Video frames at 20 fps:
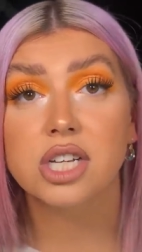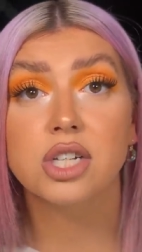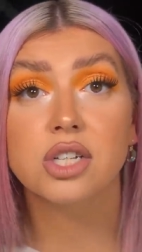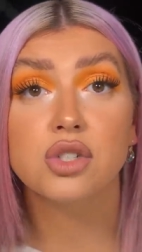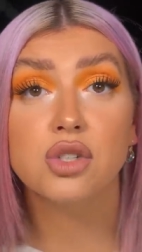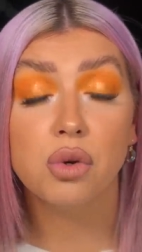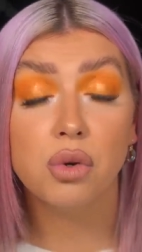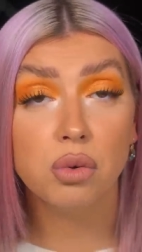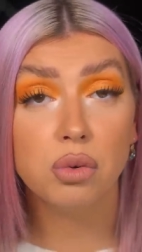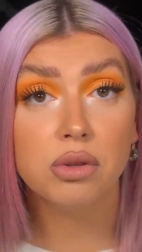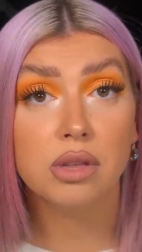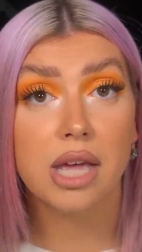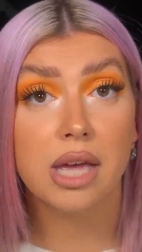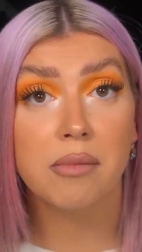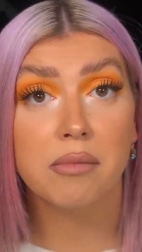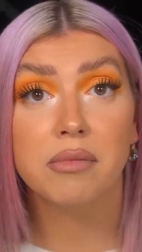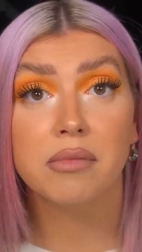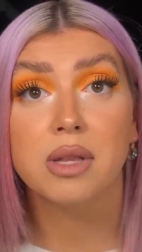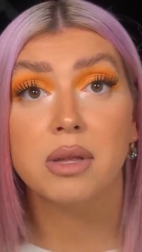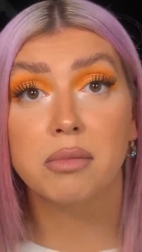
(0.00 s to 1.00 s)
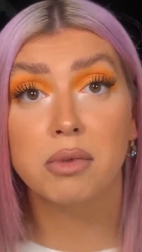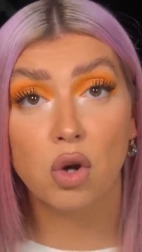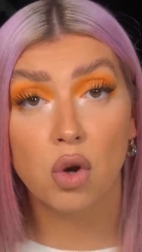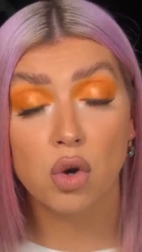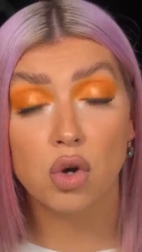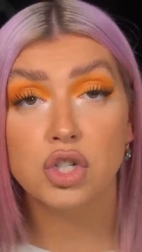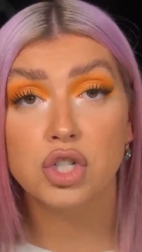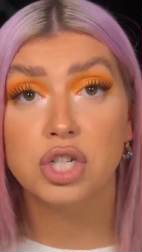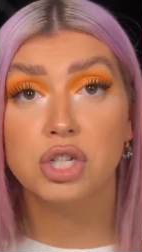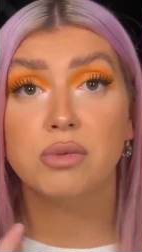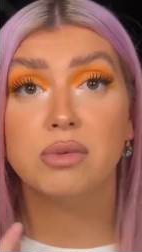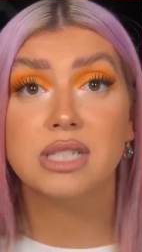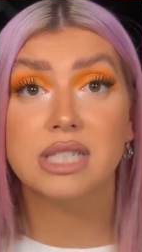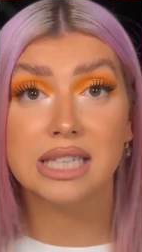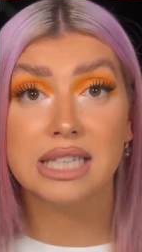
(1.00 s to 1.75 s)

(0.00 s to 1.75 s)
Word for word: and told them that because she was